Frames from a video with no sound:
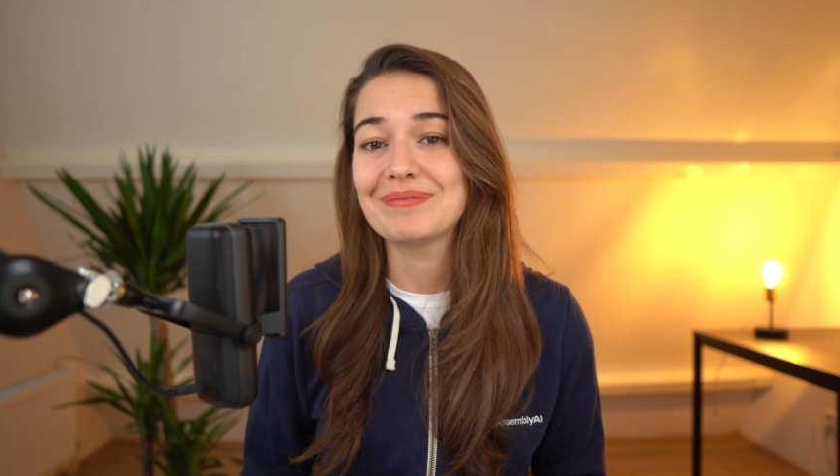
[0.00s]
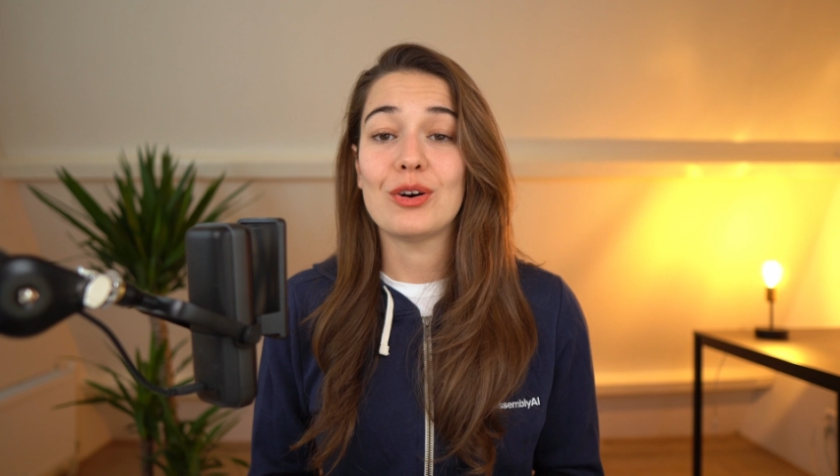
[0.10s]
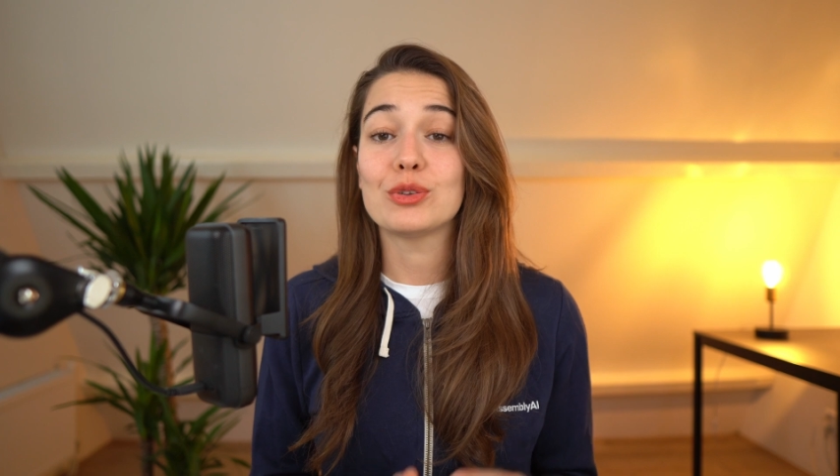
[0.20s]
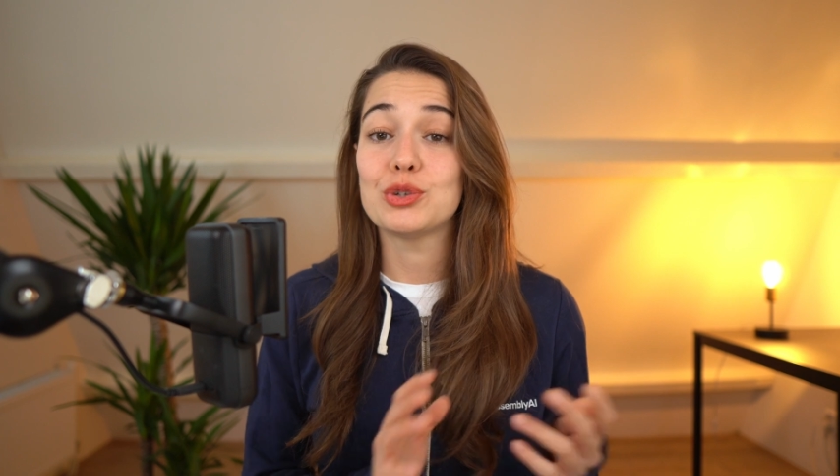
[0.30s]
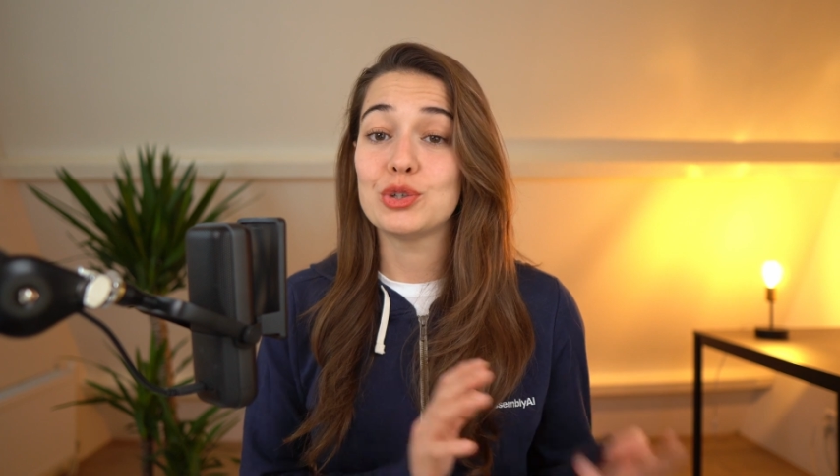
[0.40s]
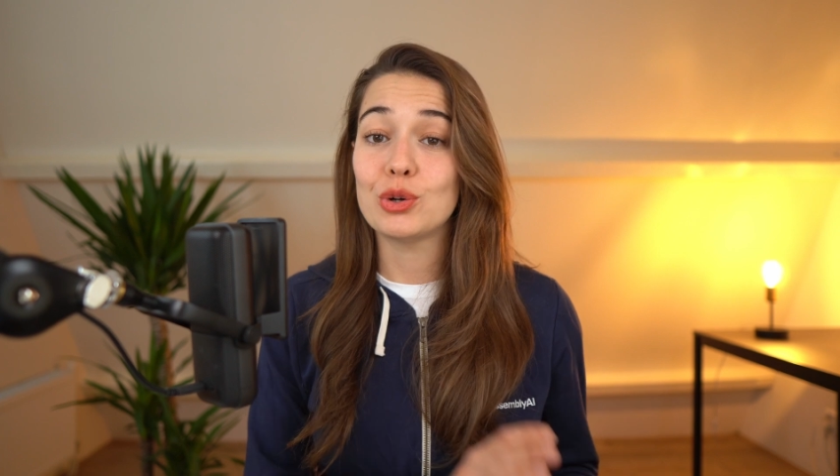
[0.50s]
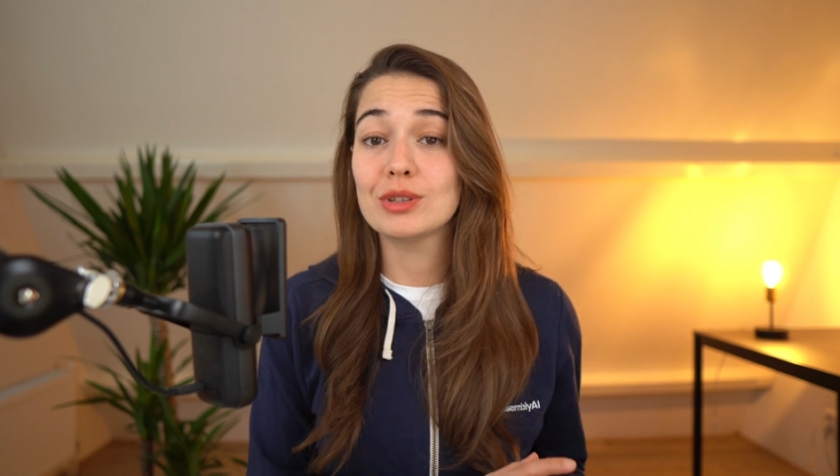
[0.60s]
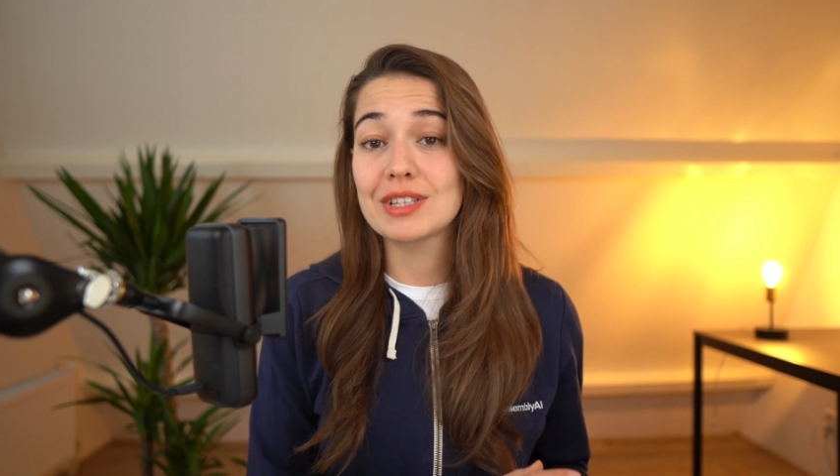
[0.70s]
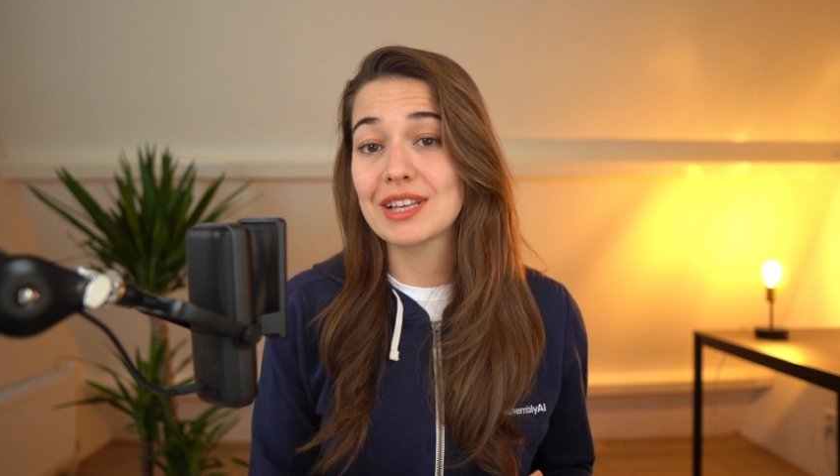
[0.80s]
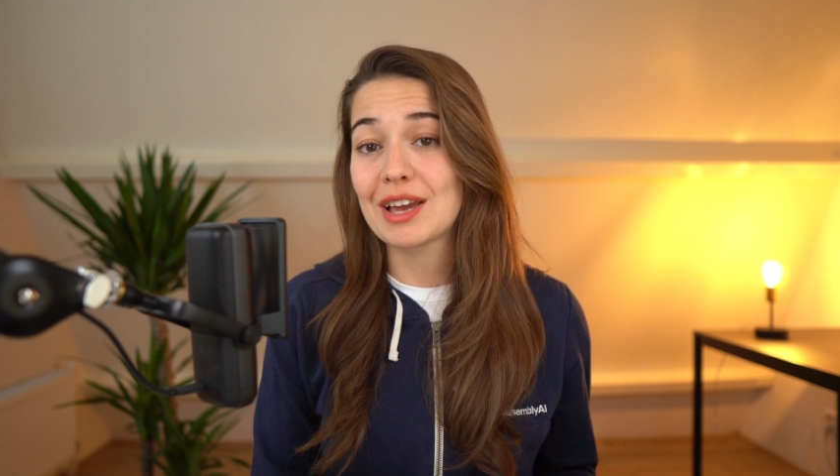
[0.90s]
On the
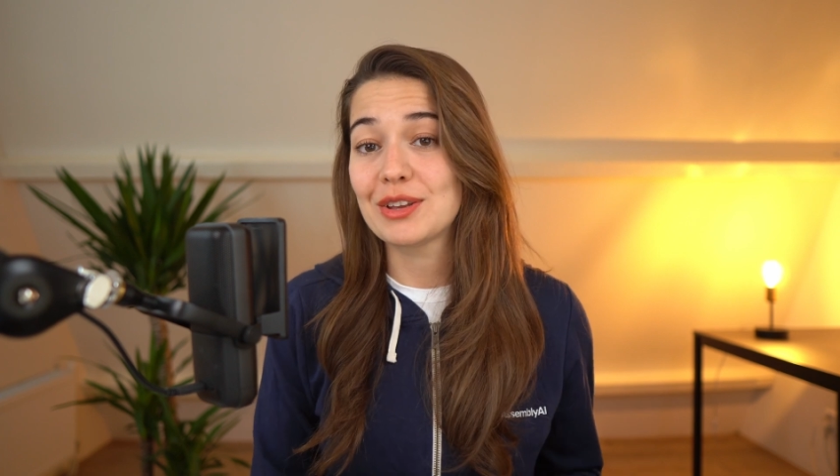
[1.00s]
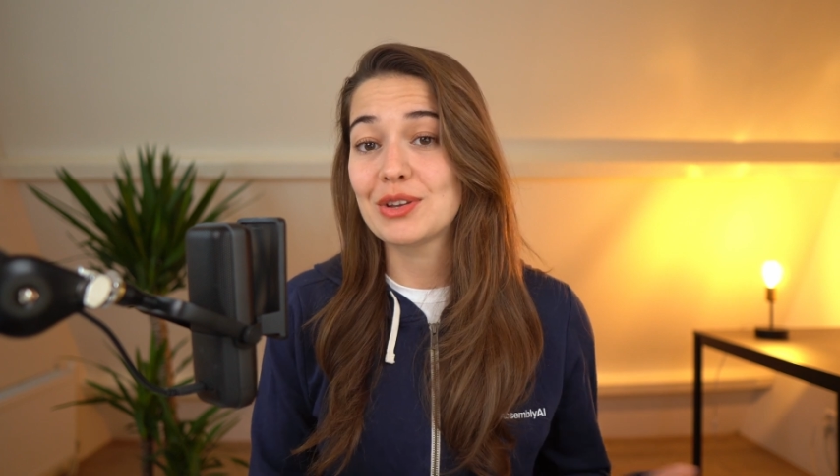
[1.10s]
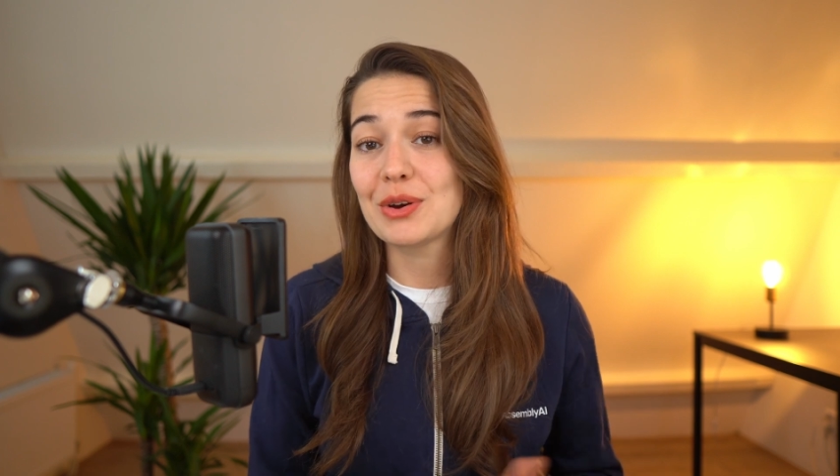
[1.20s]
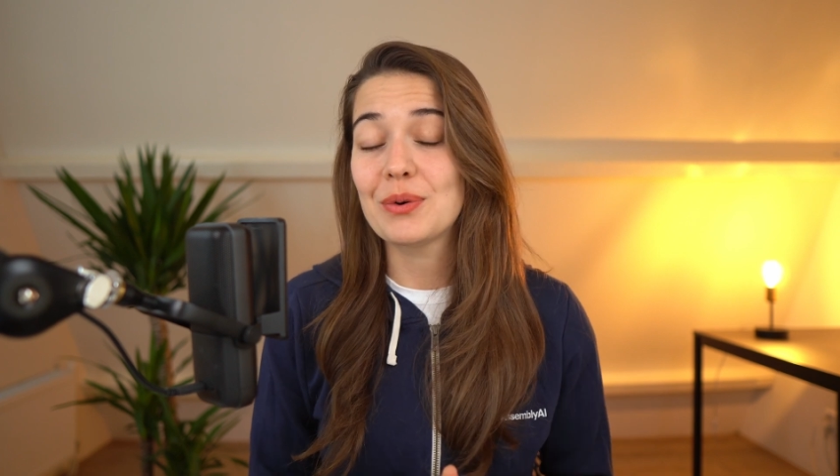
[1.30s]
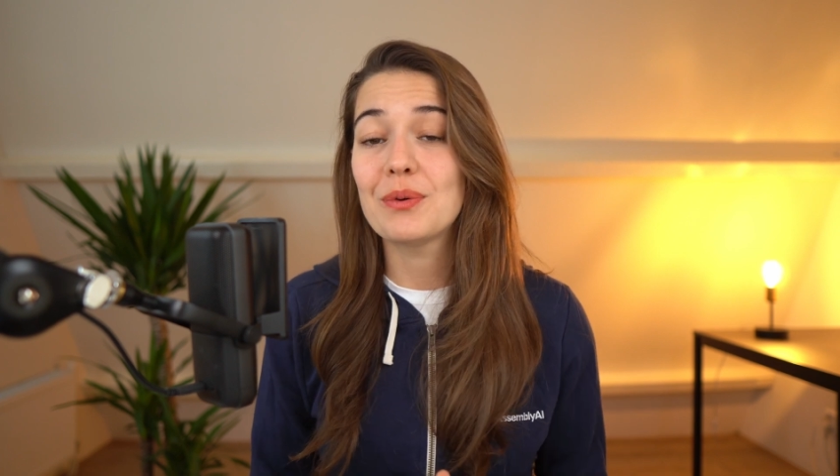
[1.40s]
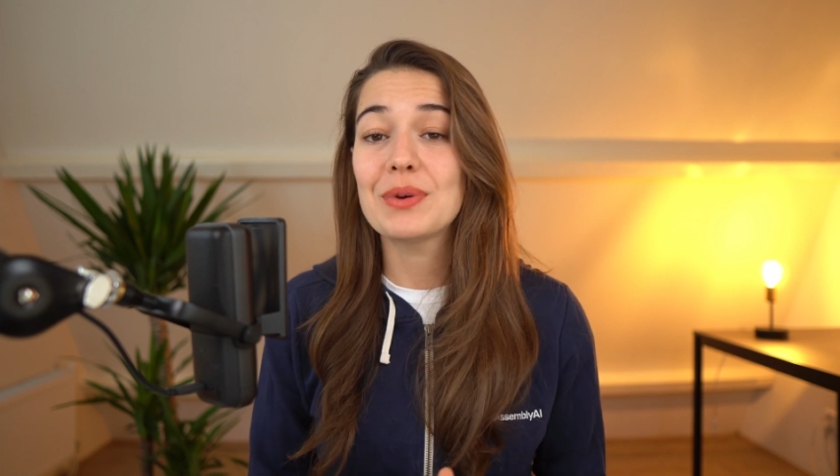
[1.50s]
short side, though,